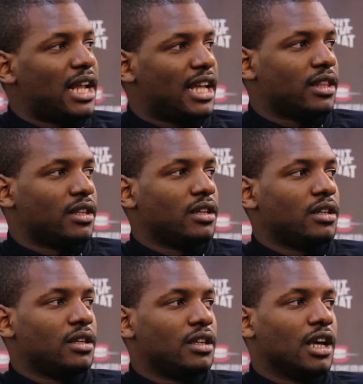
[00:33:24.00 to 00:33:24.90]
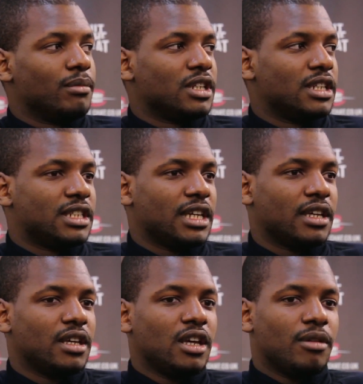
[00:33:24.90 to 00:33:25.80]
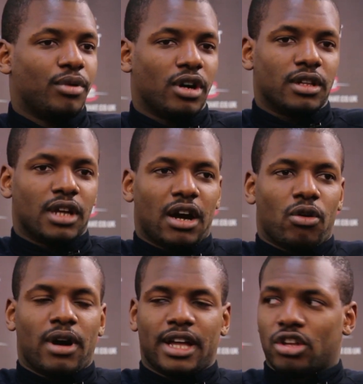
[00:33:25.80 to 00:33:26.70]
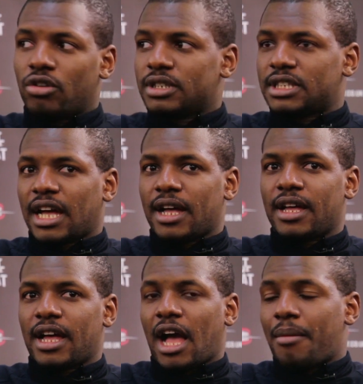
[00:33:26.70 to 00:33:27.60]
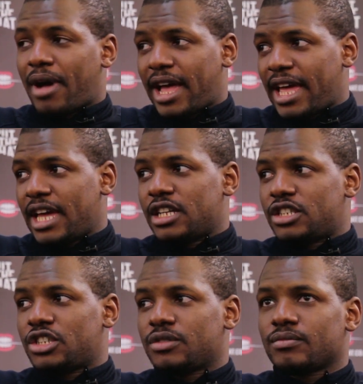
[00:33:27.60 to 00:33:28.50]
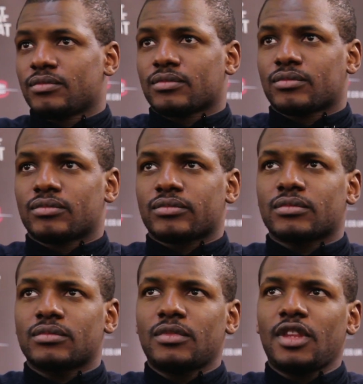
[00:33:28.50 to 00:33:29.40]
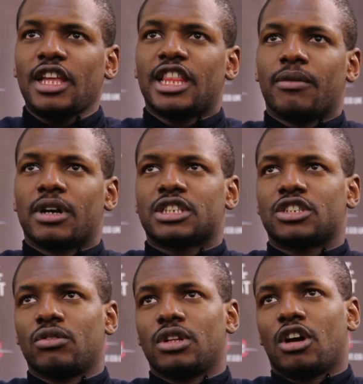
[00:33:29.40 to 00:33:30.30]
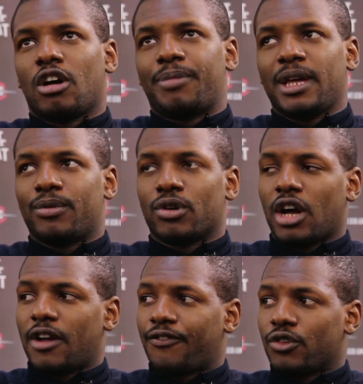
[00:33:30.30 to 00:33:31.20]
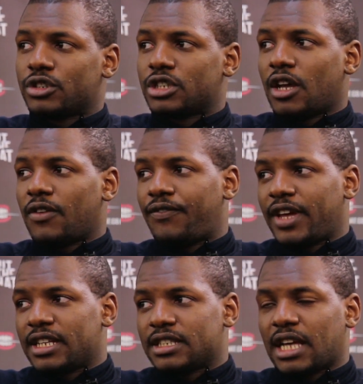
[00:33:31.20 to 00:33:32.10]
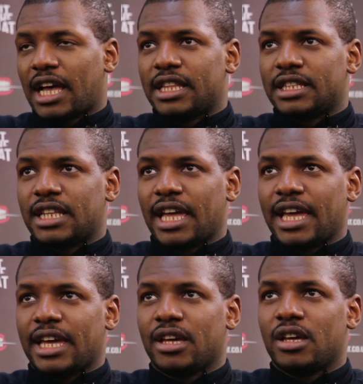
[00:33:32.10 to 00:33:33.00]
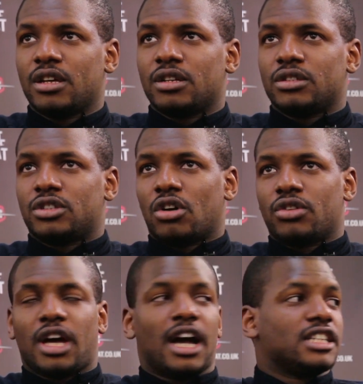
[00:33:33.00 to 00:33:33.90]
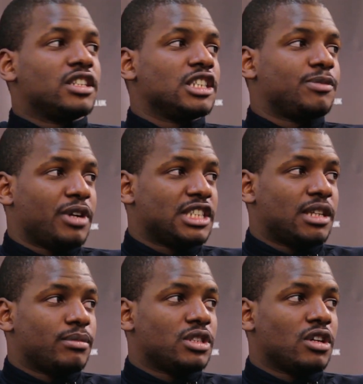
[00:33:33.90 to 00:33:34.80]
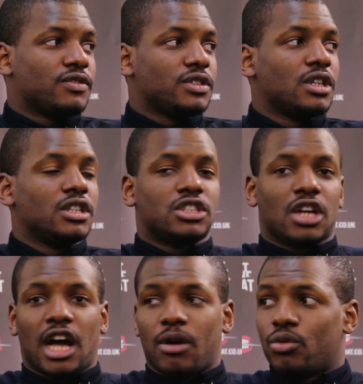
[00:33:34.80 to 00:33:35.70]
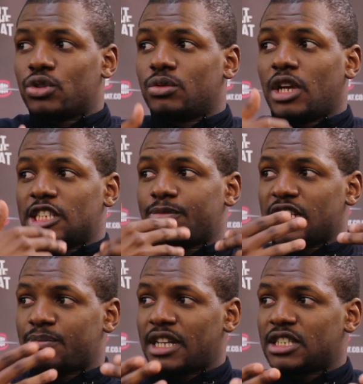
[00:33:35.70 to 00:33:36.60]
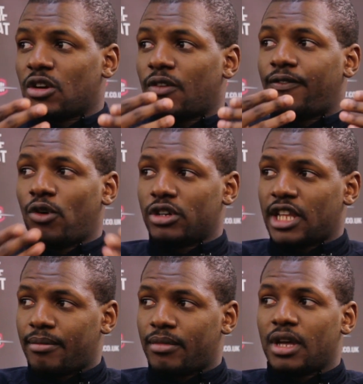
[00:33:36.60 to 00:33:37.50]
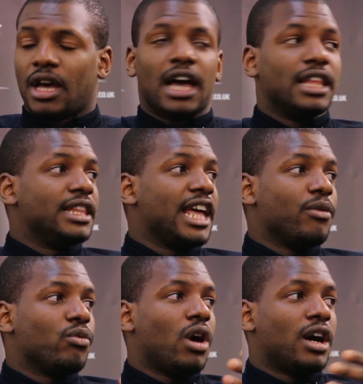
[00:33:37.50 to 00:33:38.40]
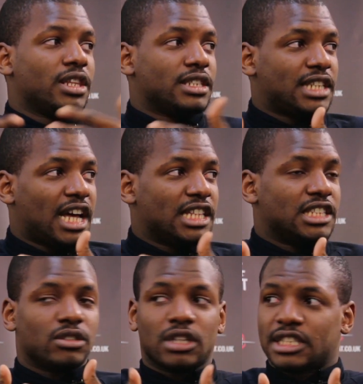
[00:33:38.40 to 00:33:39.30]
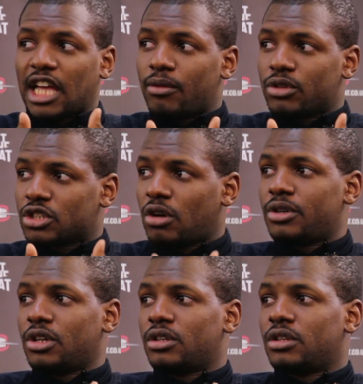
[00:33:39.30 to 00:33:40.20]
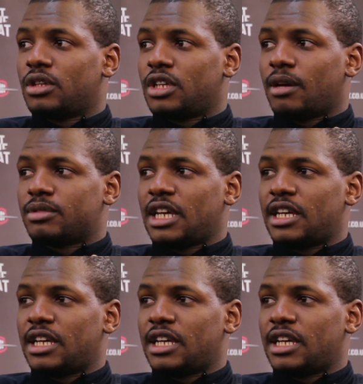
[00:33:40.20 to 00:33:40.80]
a plan. You know what I'm trying to say? But all I know is that at my age, there are still a lot of people going through certain things and they don't know how to express themselves. So I will express myself for them and they will understand exactly what's going on. You know what I'm